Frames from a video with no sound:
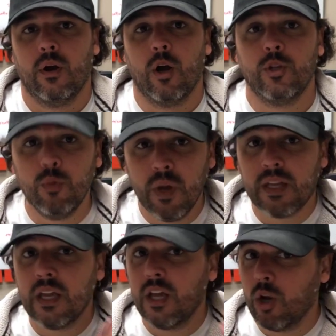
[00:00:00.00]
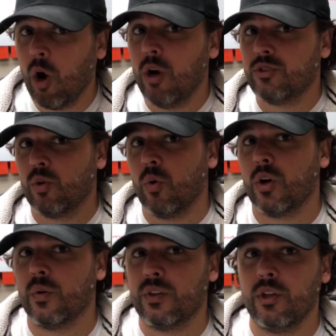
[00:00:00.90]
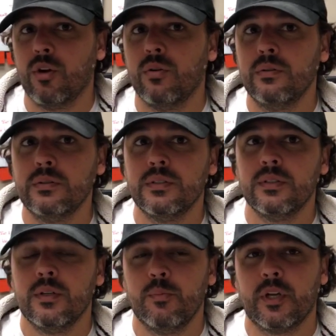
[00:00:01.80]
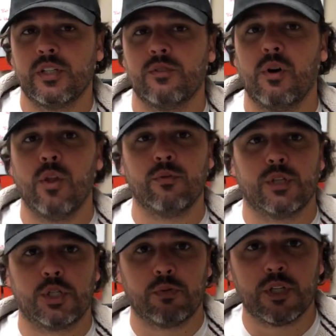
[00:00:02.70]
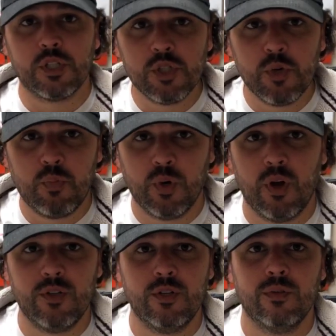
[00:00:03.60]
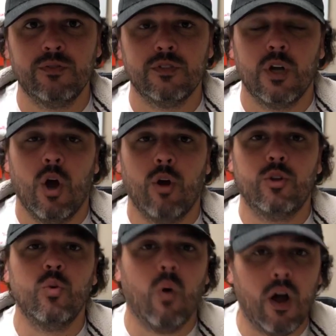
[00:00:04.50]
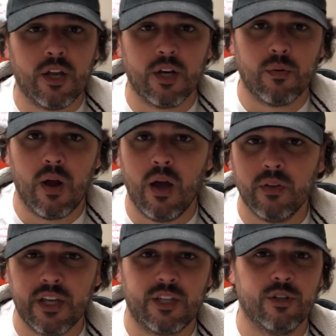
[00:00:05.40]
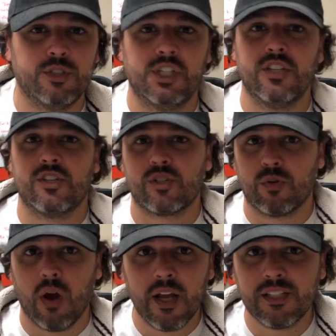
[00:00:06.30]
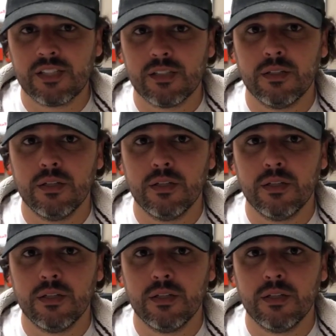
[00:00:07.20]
Are you making it hard to work with you because of all the restrictions you put on you? Are you walking around like you're Jesus Christ?